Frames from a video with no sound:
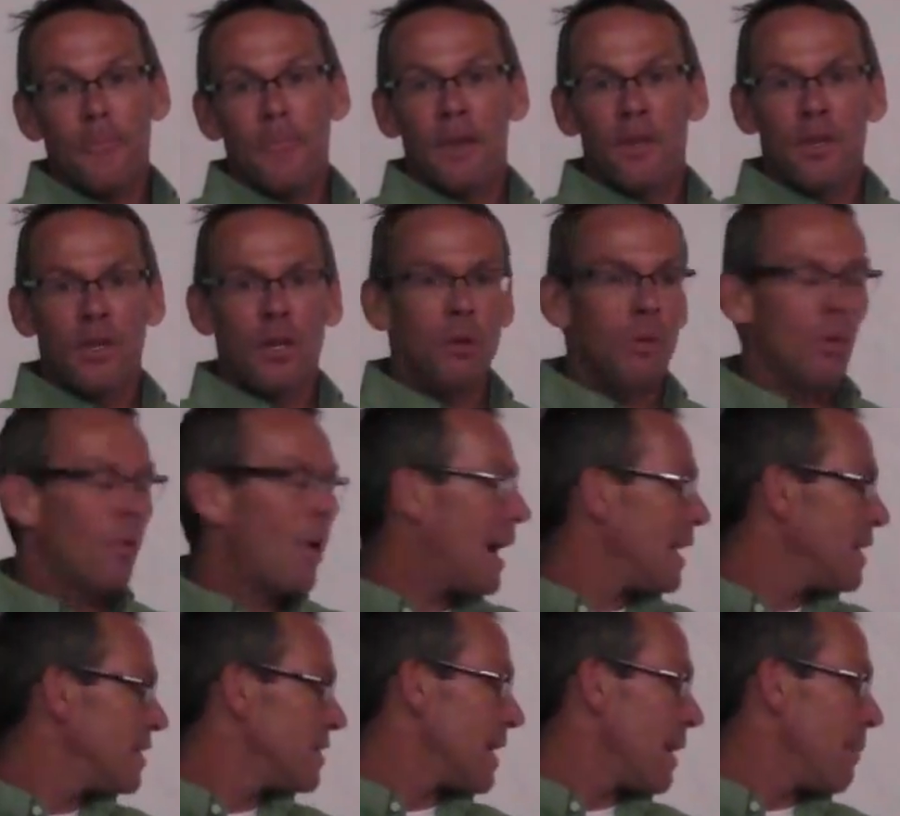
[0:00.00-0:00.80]
And you go,
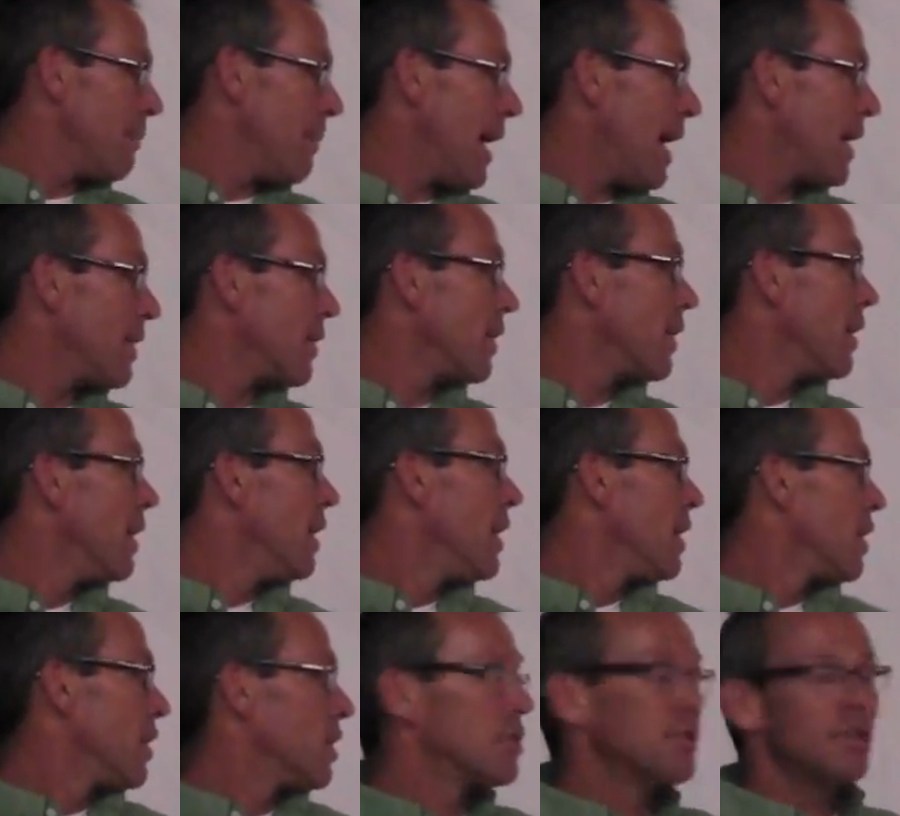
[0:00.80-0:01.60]
why does that matter?
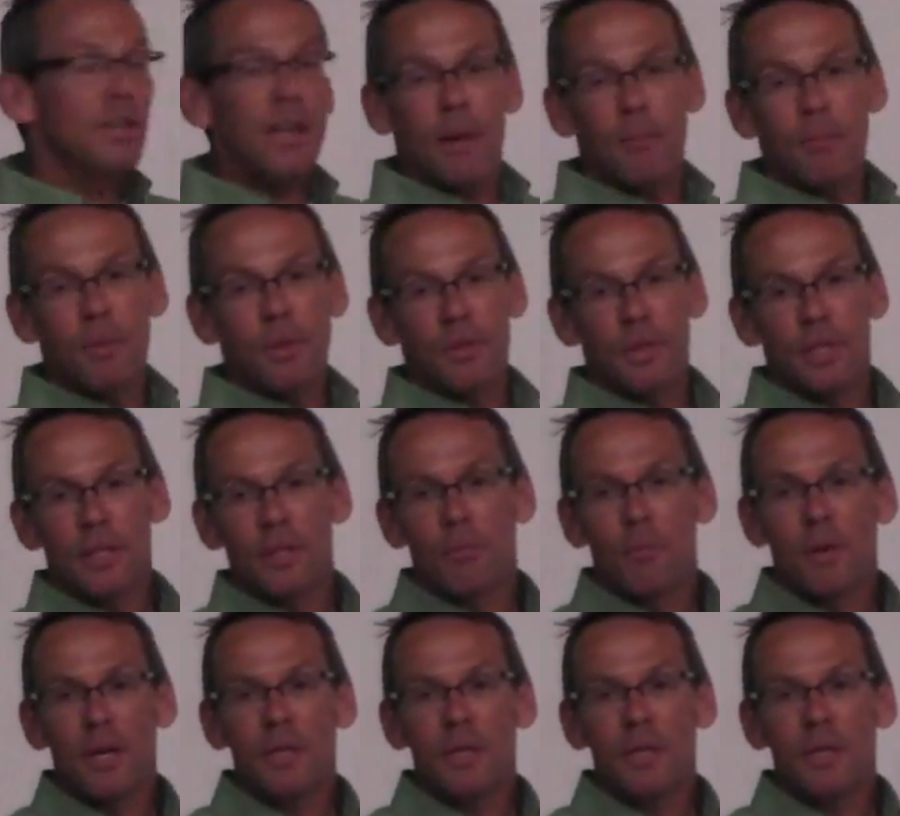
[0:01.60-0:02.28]
Because you're not building the